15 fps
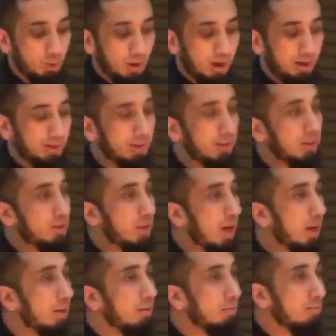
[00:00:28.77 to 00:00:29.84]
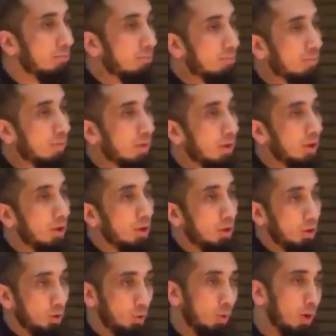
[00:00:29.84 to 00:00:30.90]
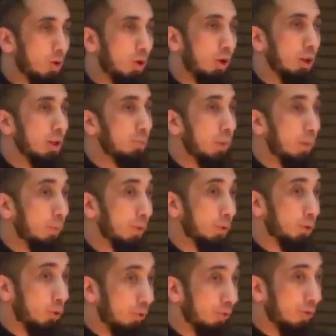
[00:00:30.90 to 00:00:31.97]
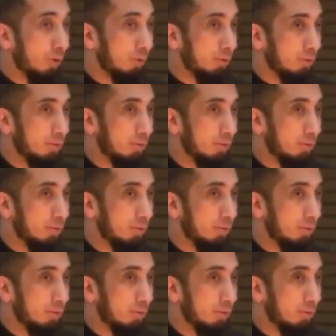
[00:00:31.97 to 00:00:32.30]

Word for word: you are the Dajjal, you are calling people to kufr.